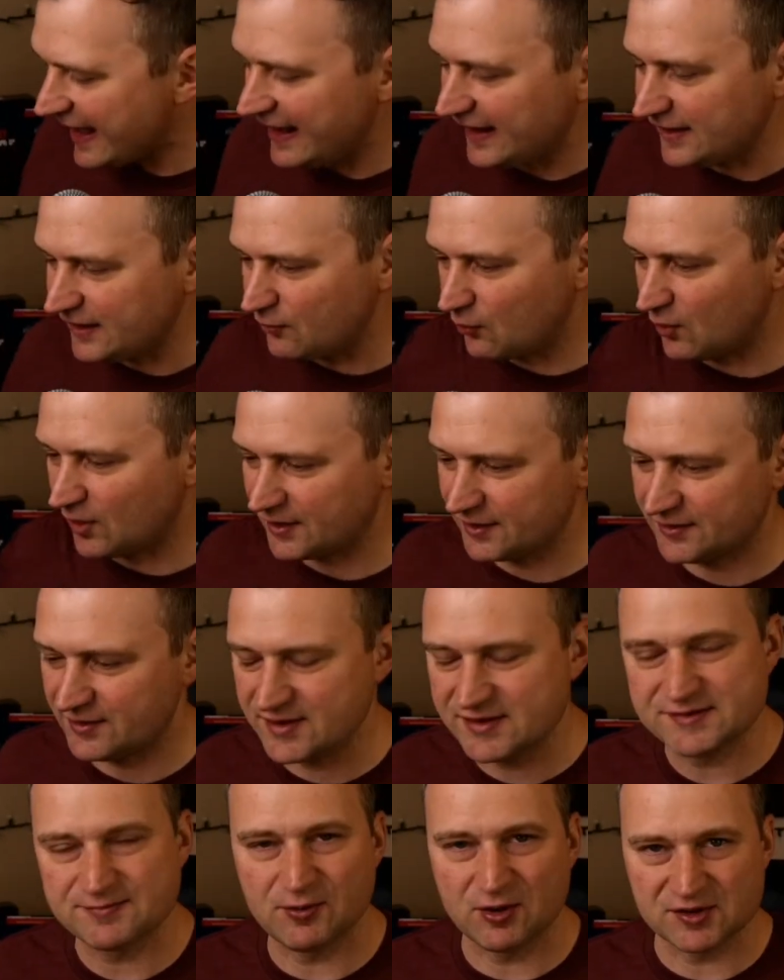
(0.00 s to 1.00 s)
any one of
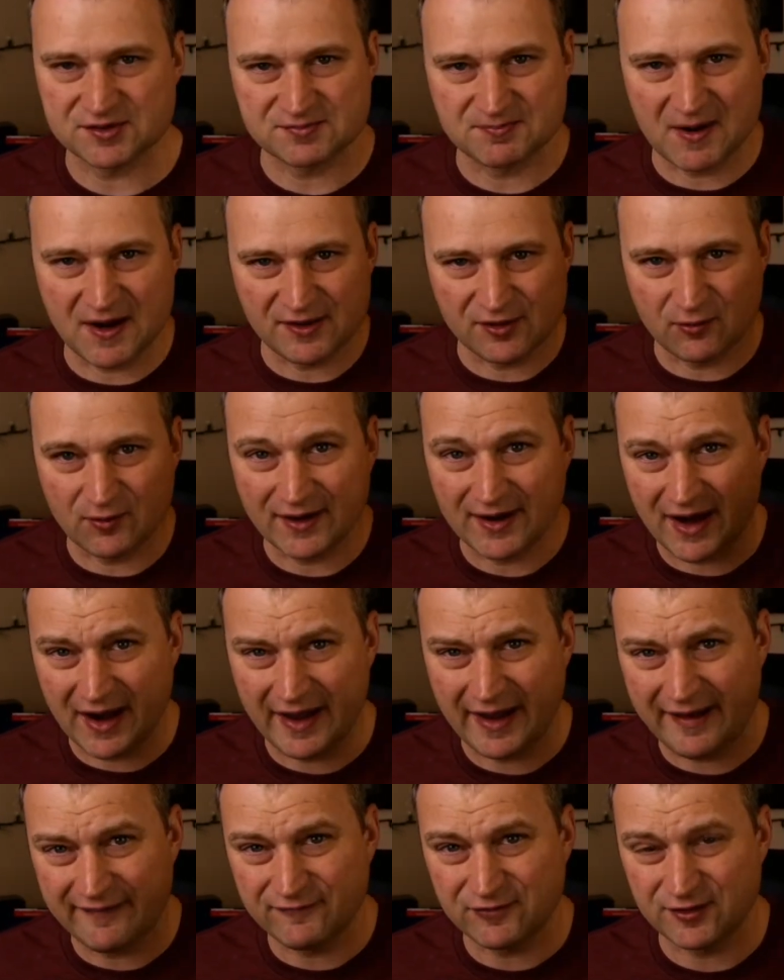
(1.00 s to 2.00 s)
these books, by the way,
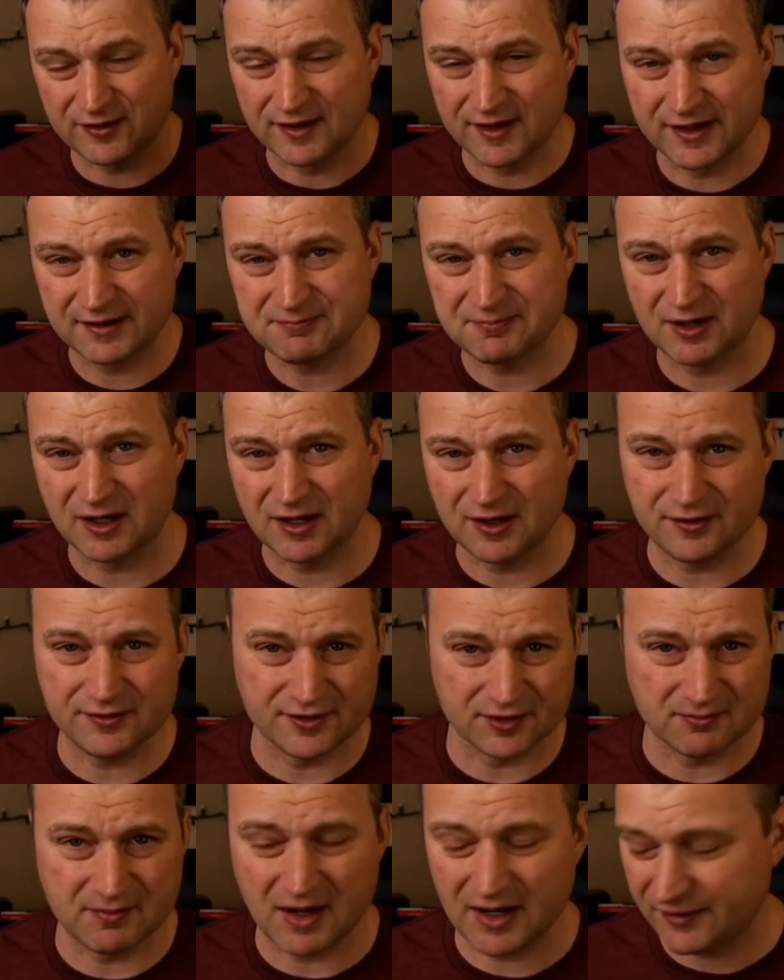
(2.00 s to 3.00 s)
I have a link below.
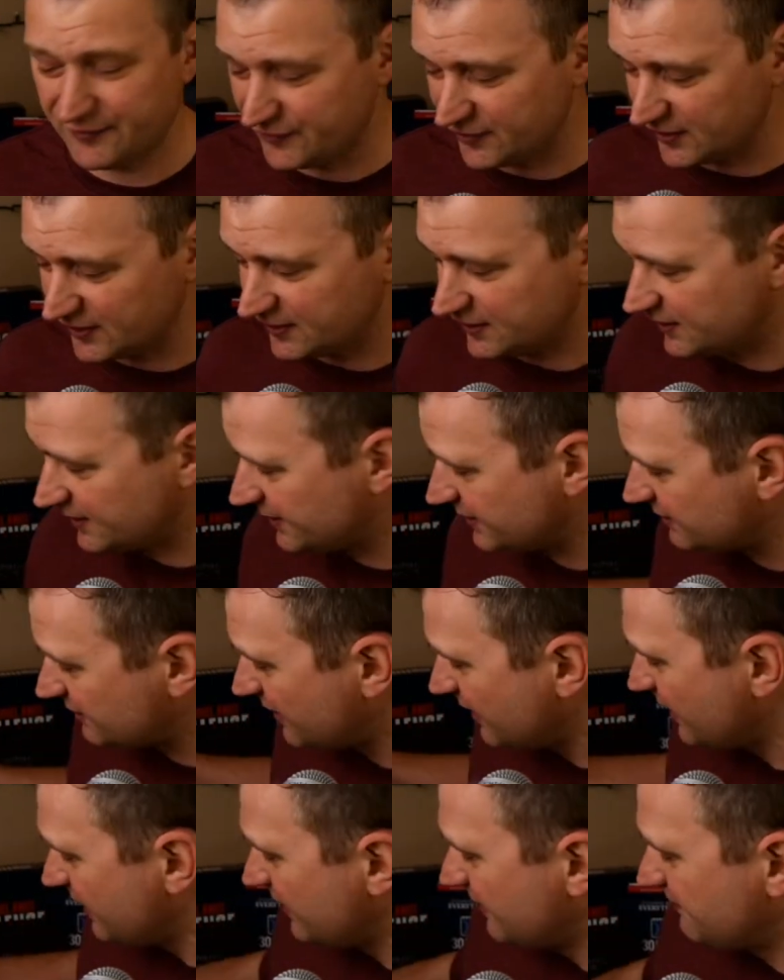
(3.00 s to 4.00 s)
They're my affiliate link.
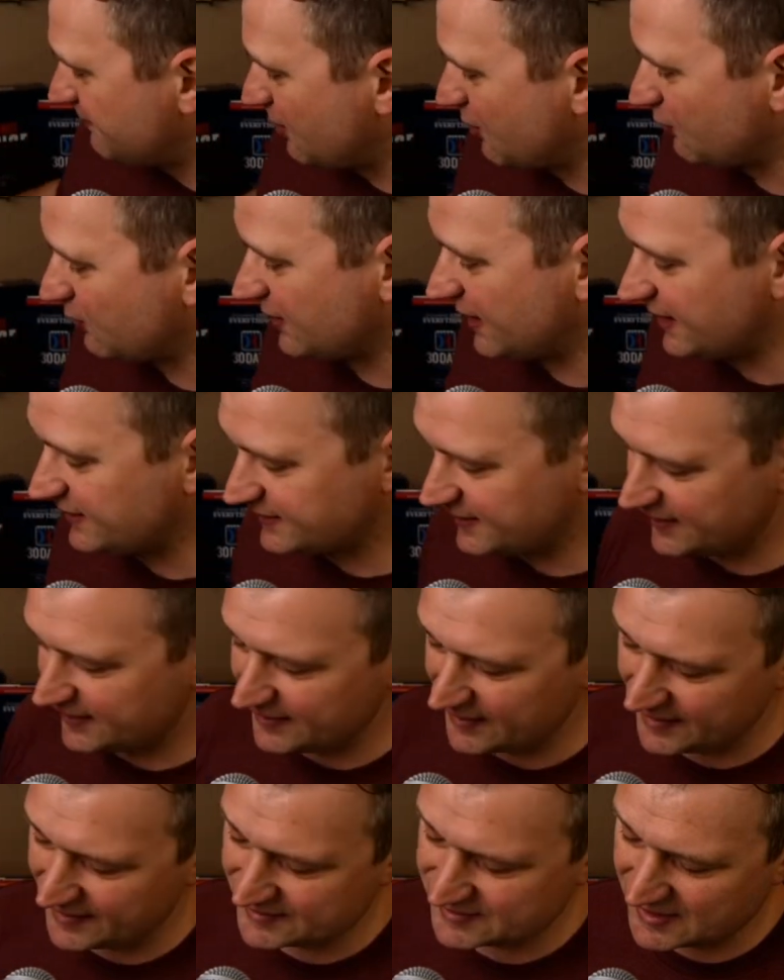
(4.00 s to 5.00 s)
But what I
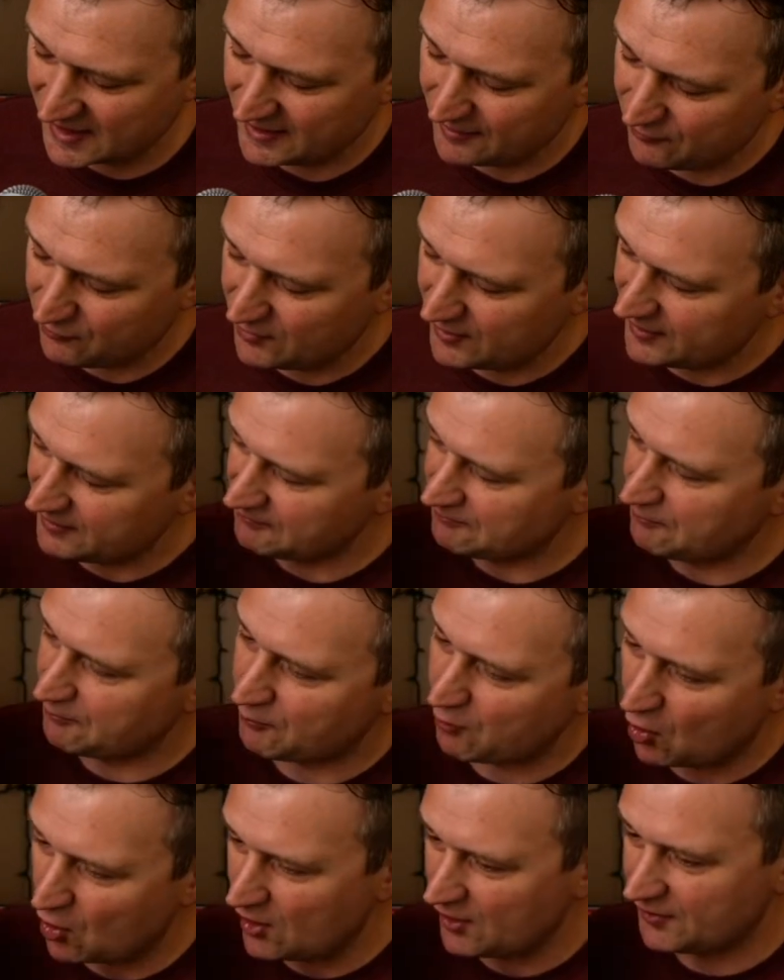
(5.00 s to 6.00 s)
did is I went and
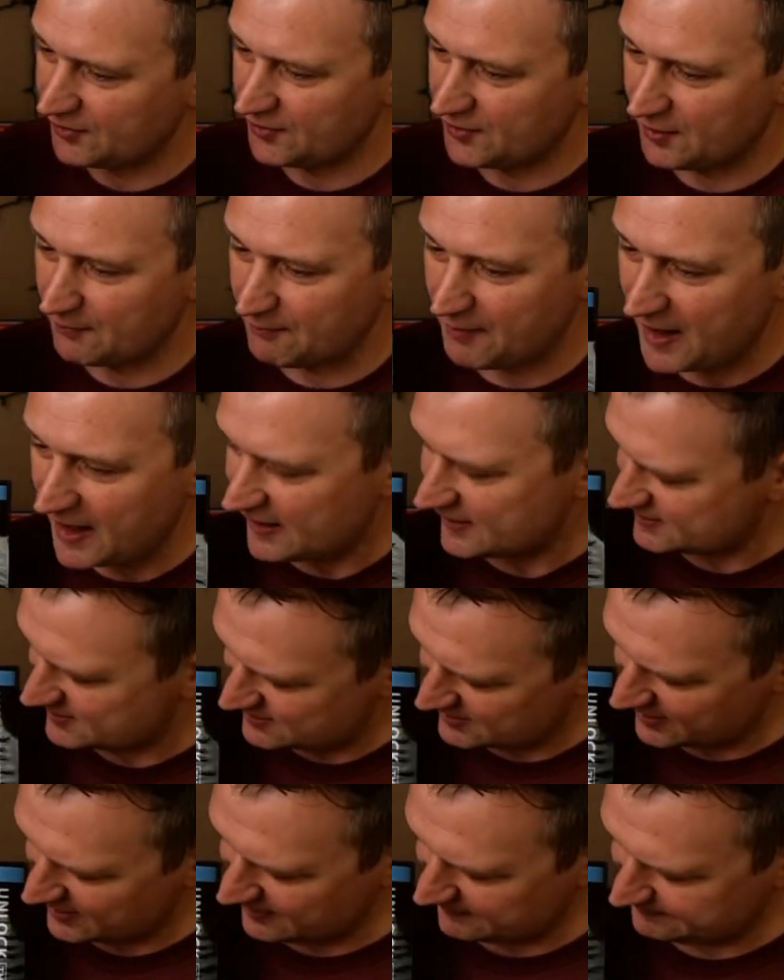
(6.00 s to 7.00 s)
bought the box
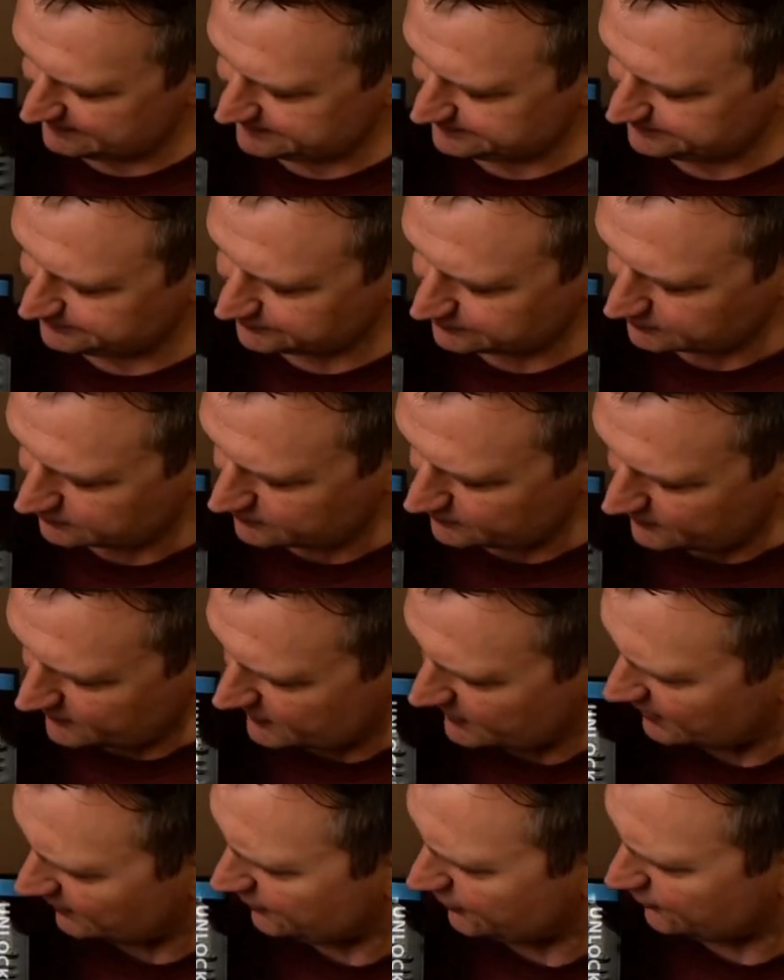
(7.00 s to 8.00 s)
set
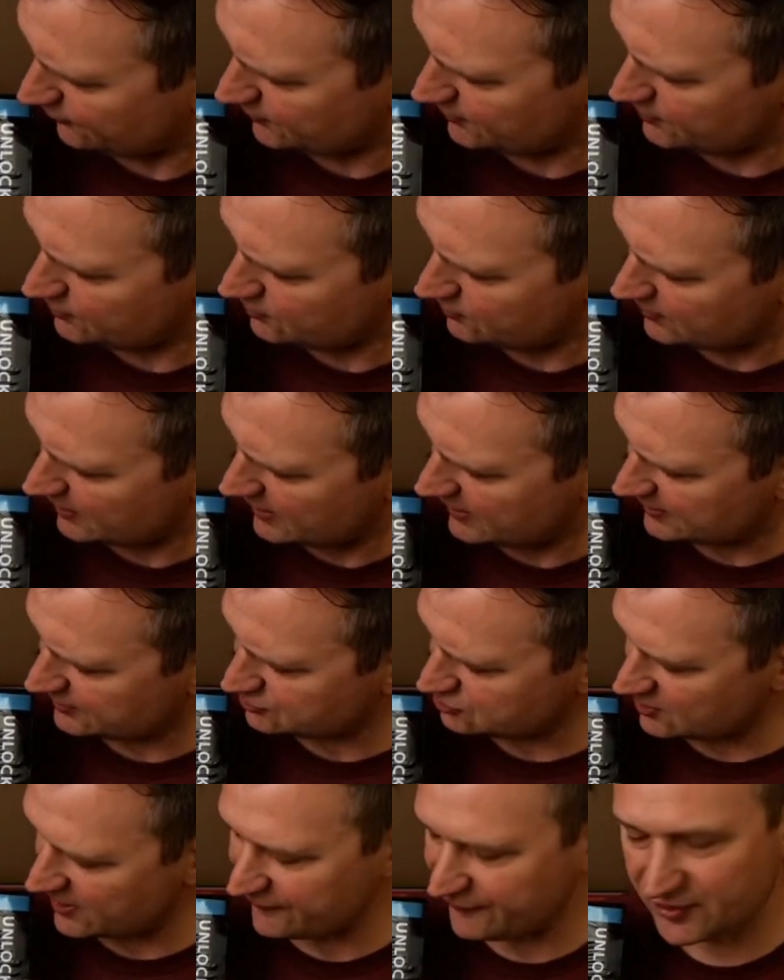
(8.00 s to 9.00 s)
through
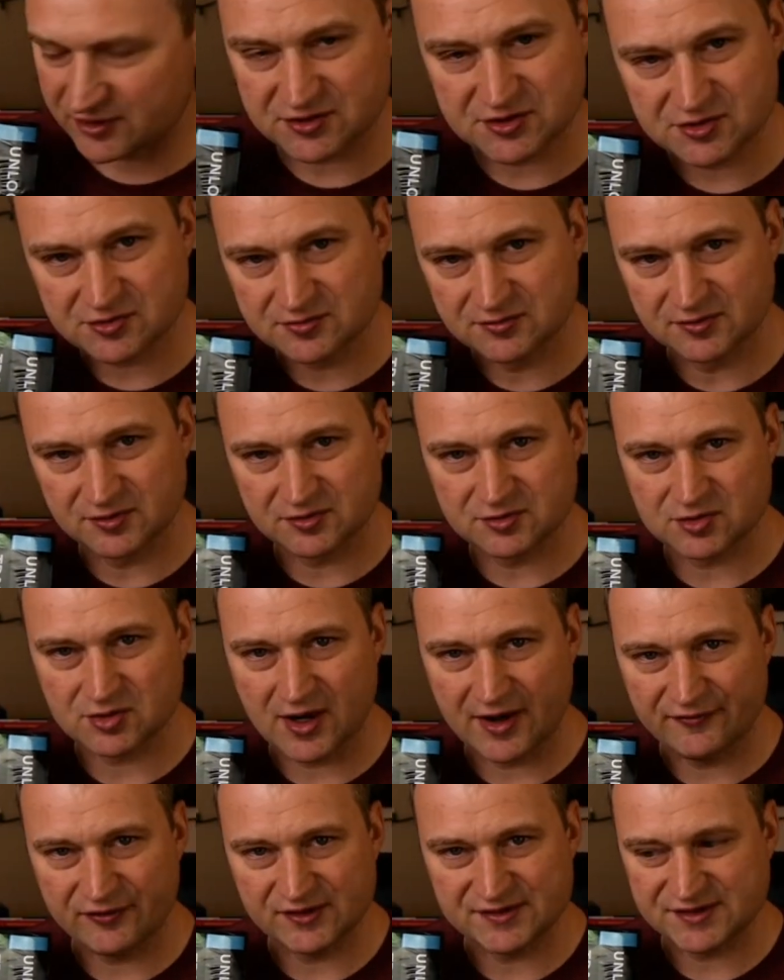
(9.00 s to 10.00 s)

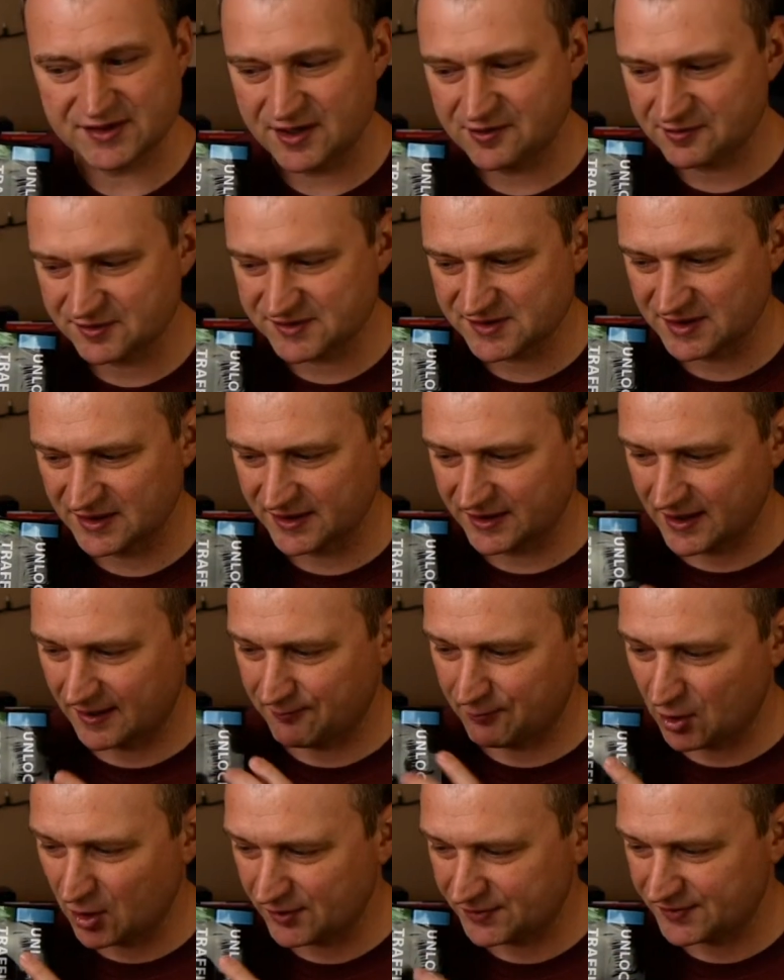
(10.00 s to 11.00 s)
Traffic Secrets link. I
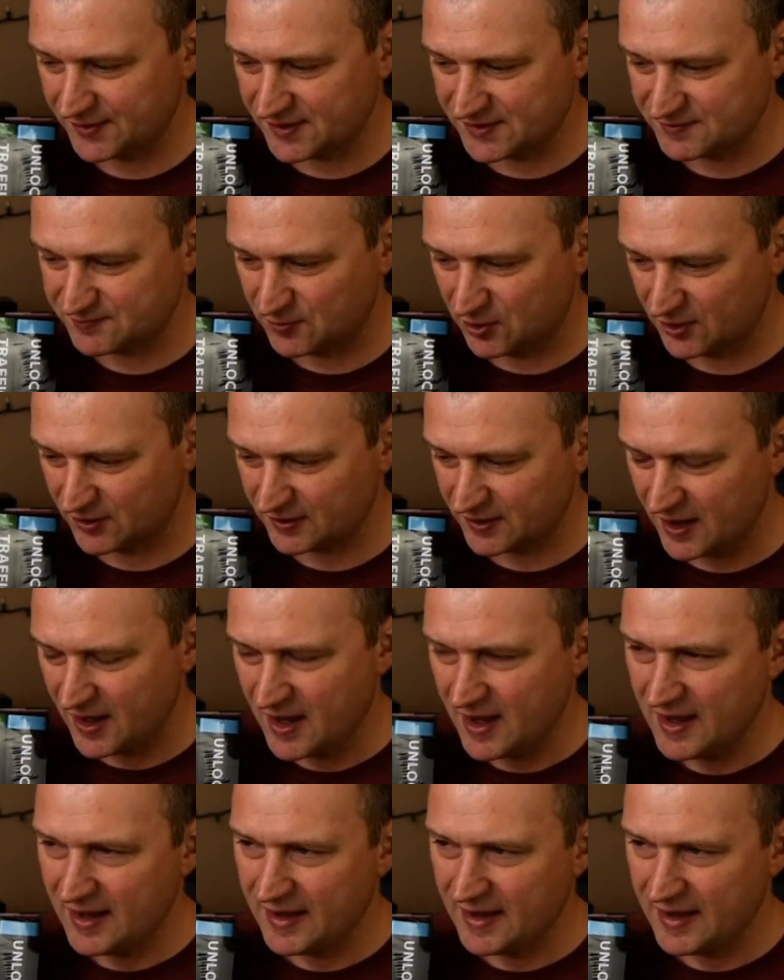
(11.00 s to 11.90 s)
bought this book.